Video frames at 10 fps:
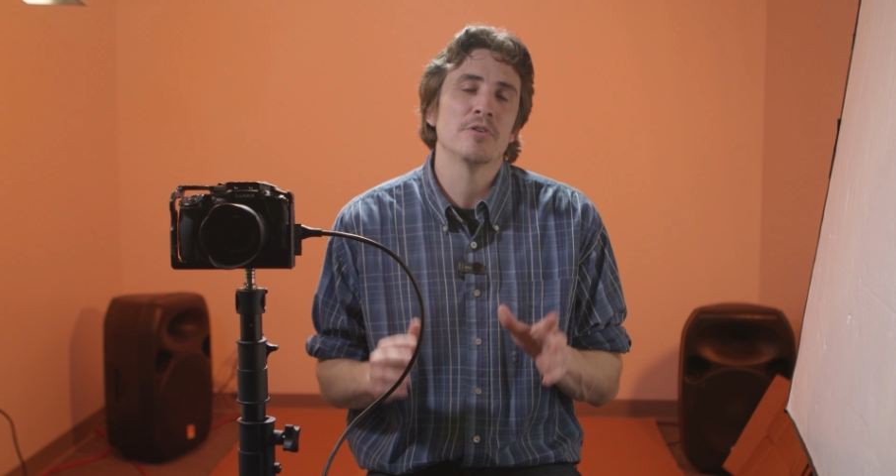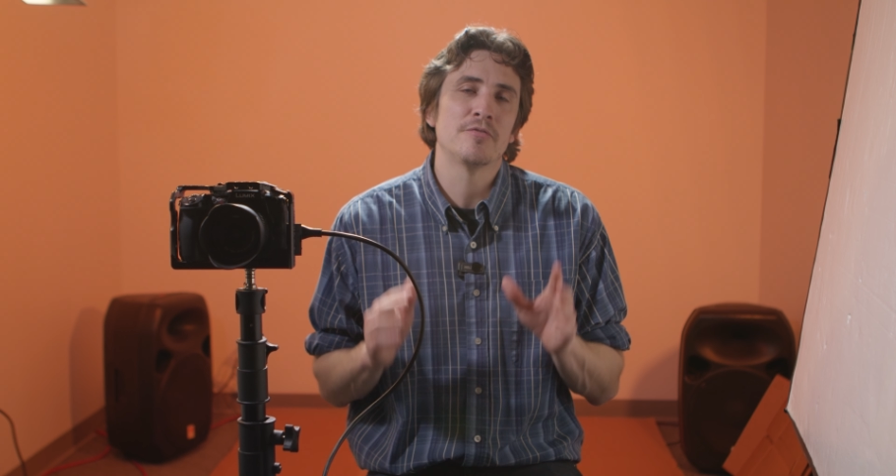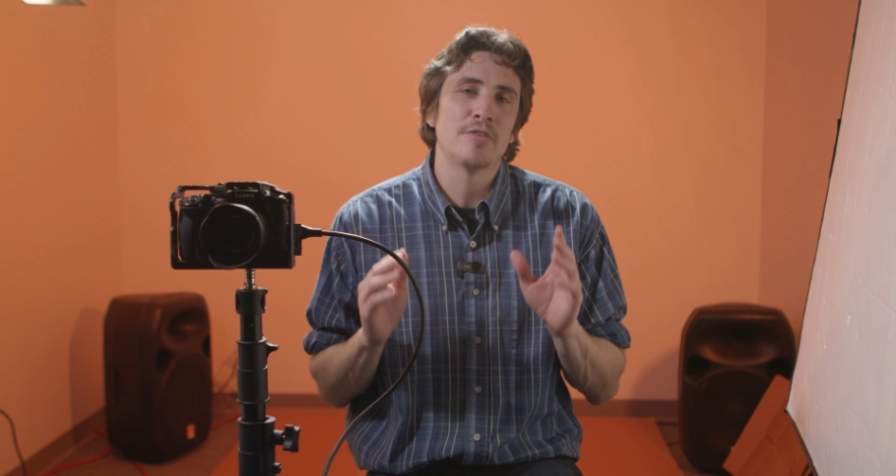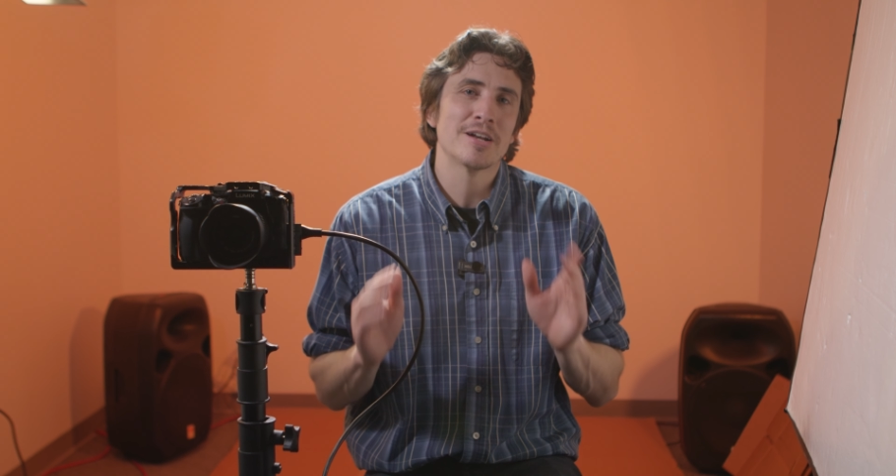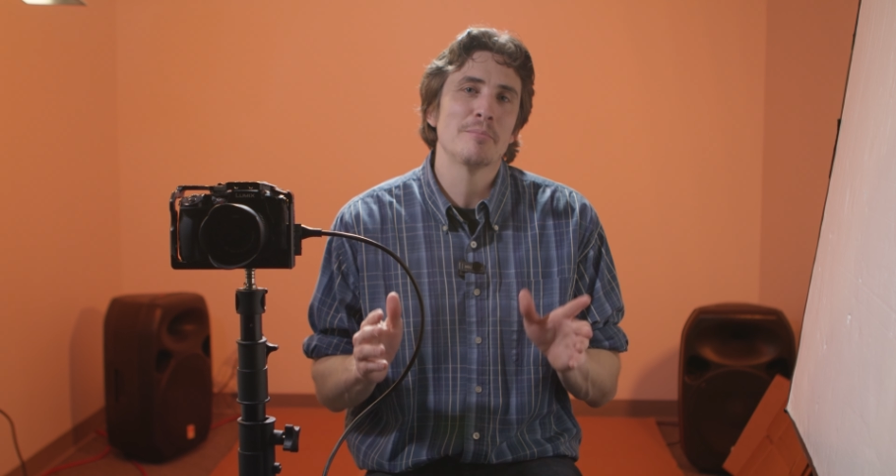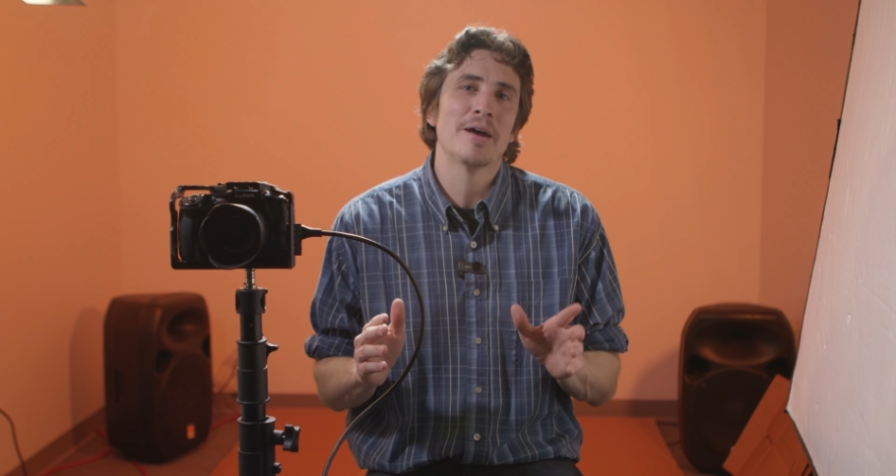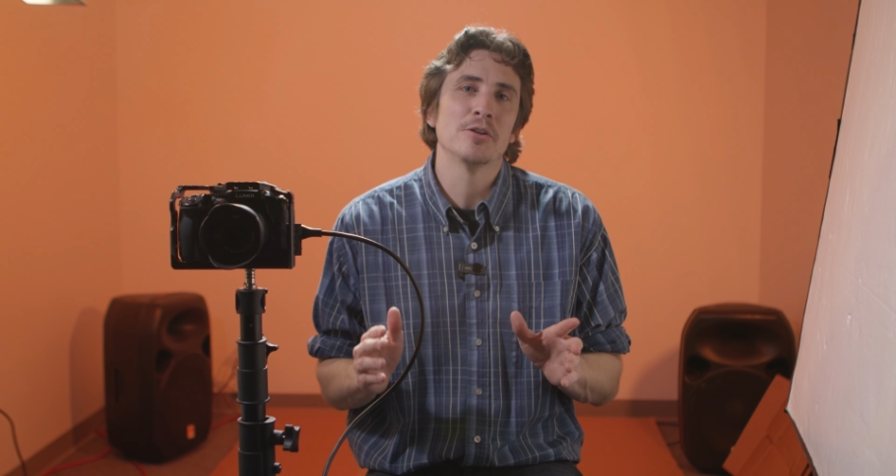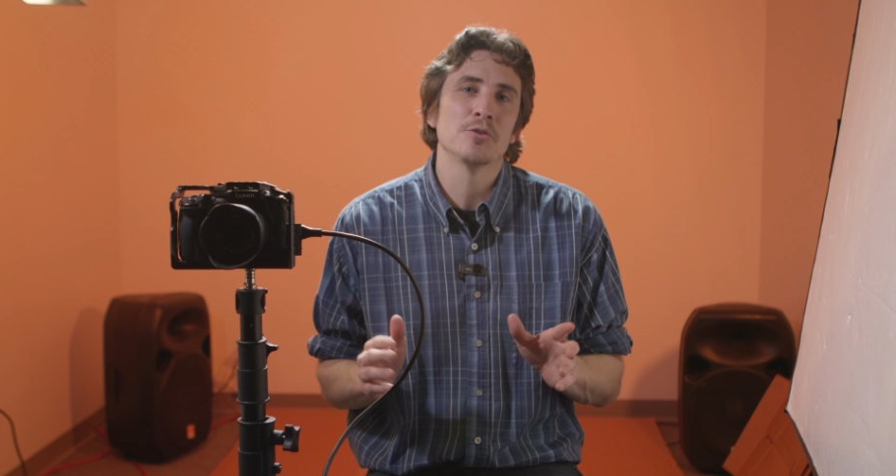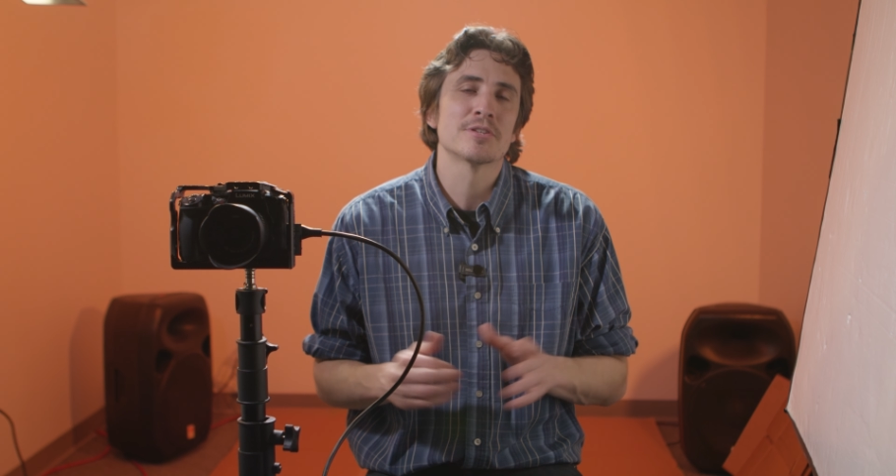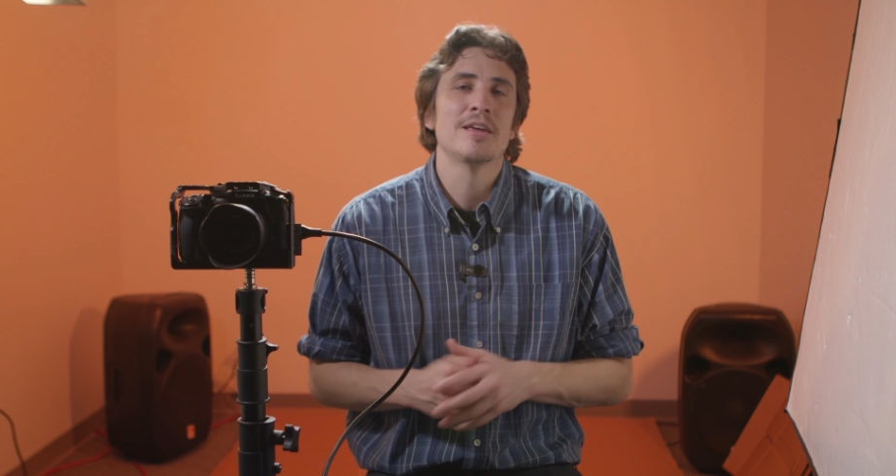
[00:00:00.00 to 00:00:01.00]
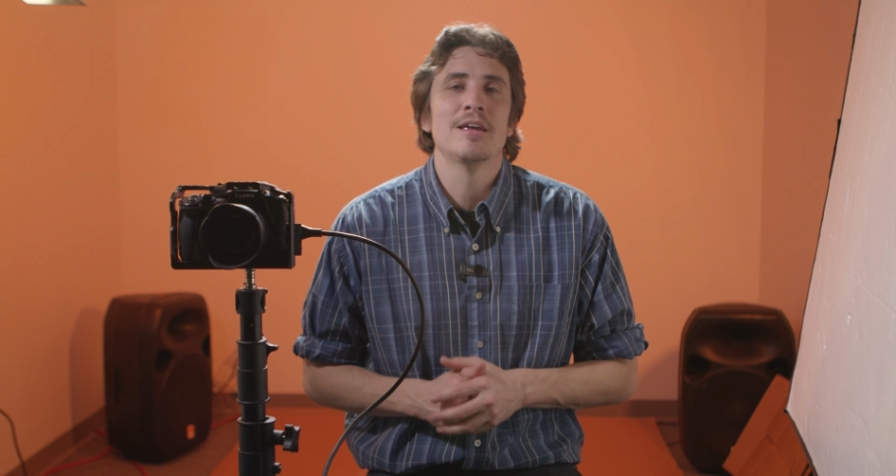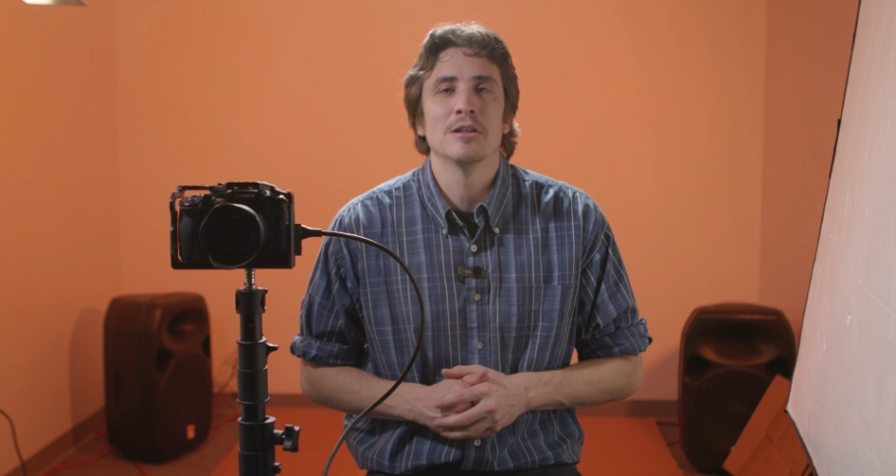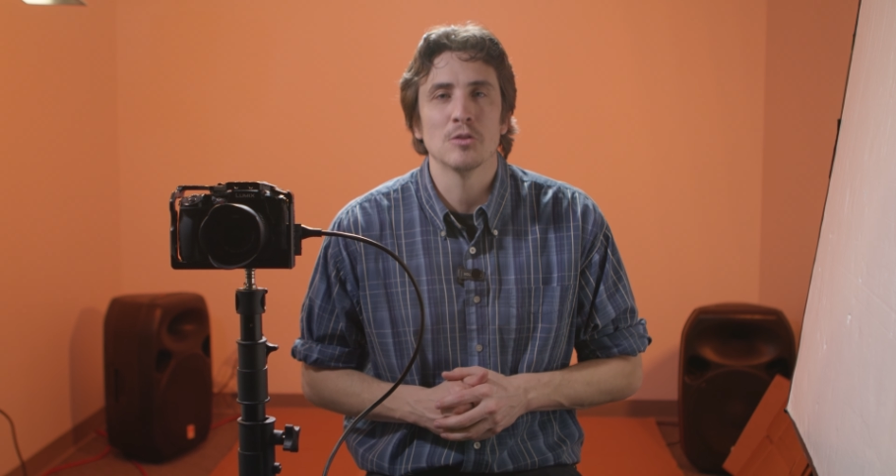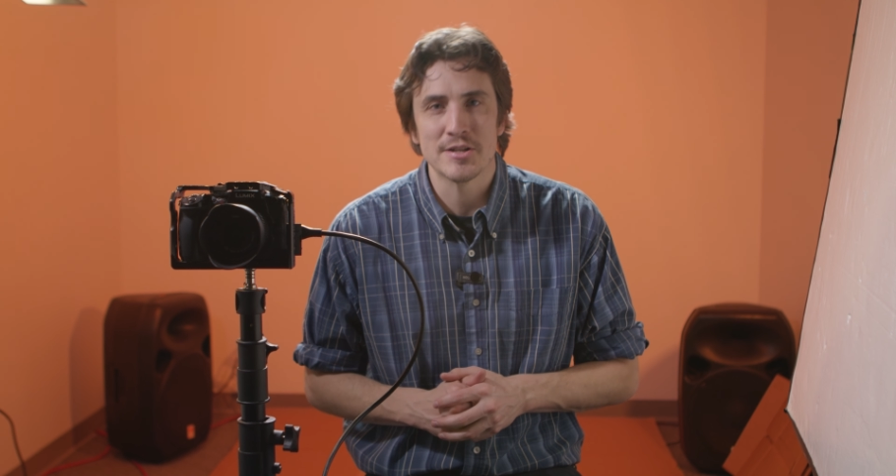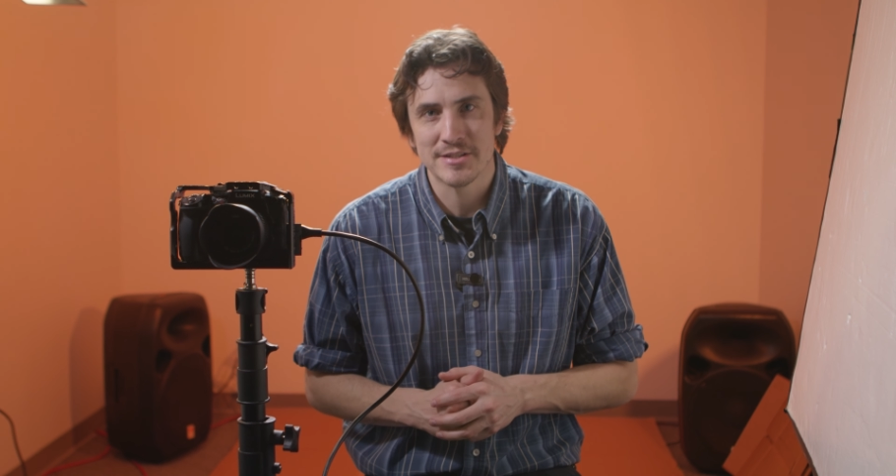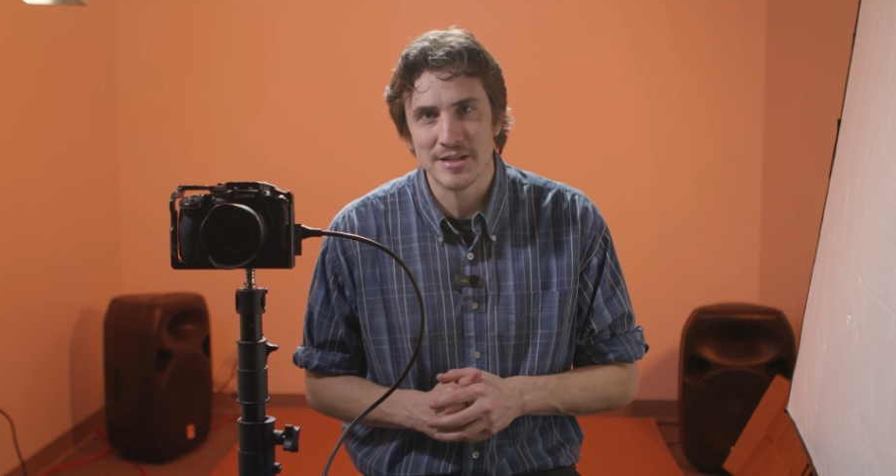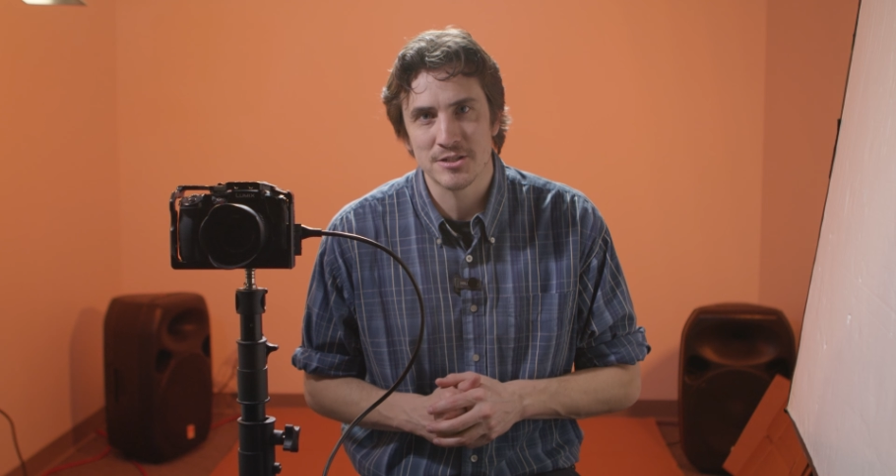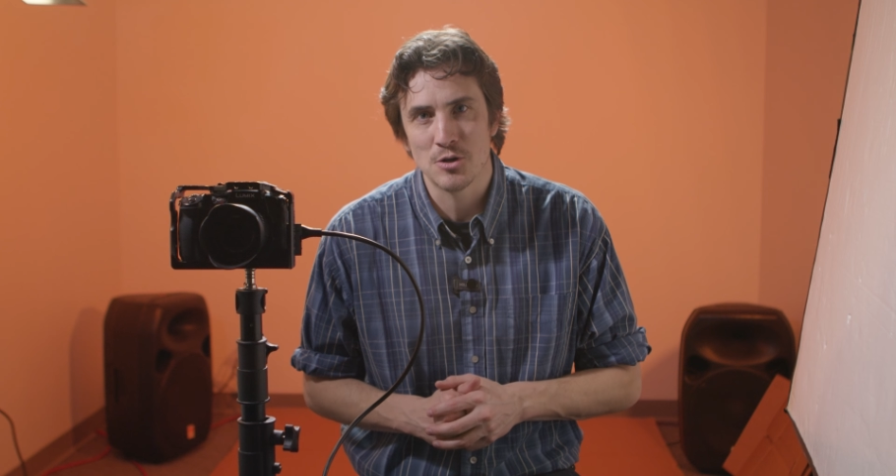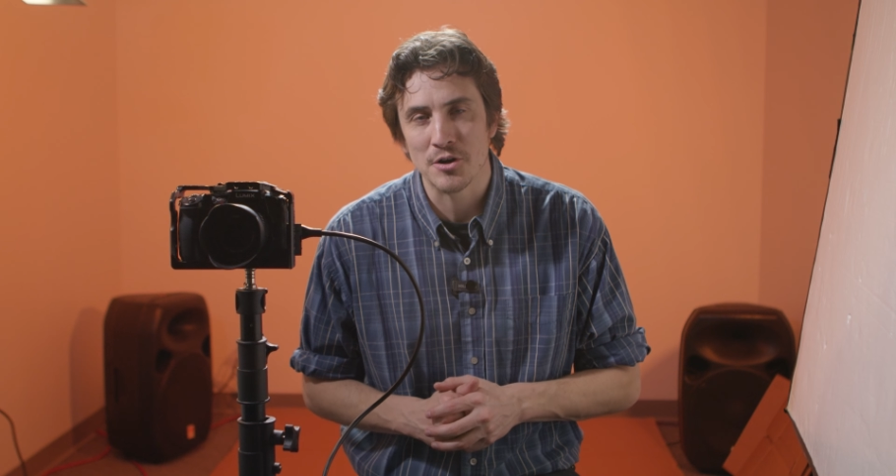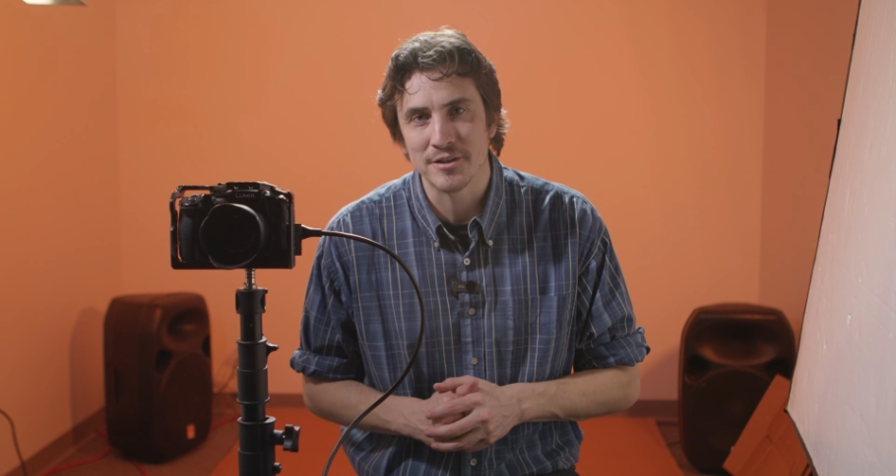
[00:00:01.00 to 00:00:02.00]
the fundamentals. Let's get
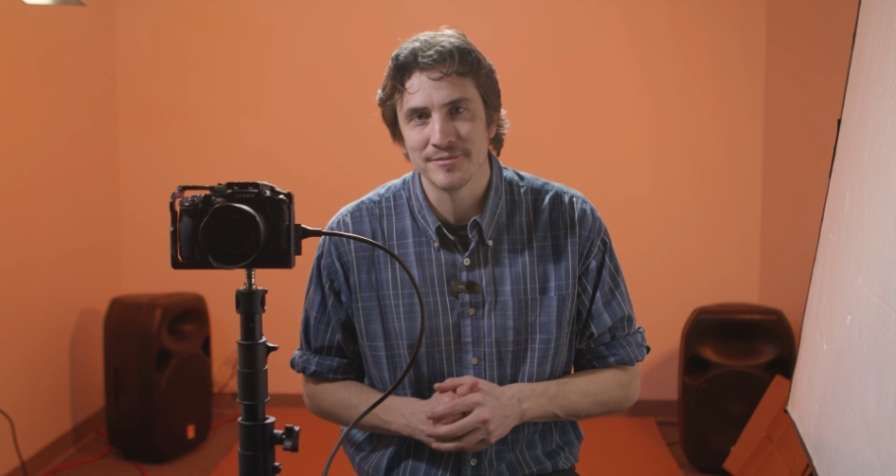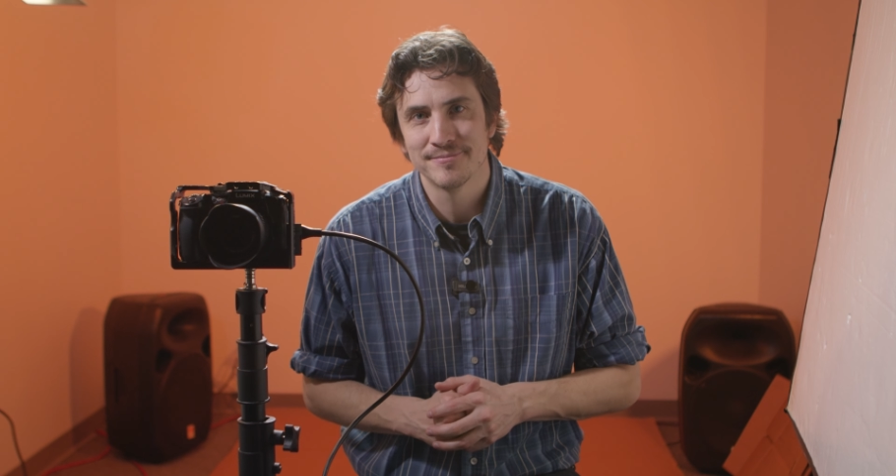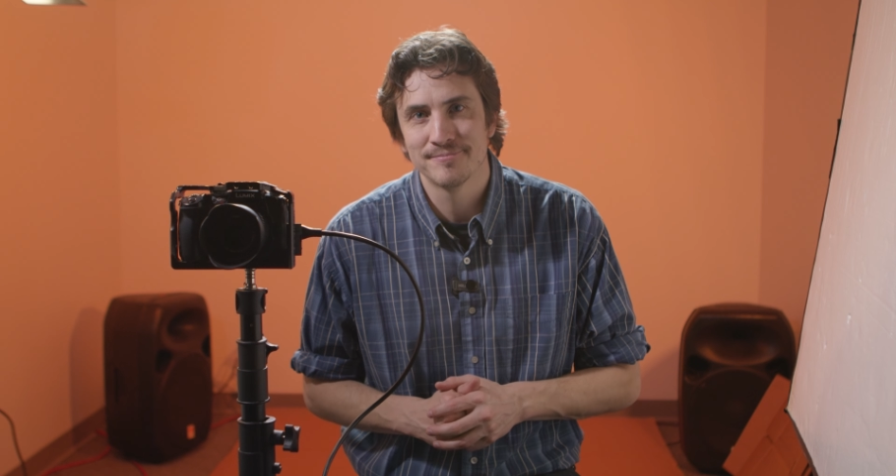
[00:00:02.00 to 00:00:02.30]
started.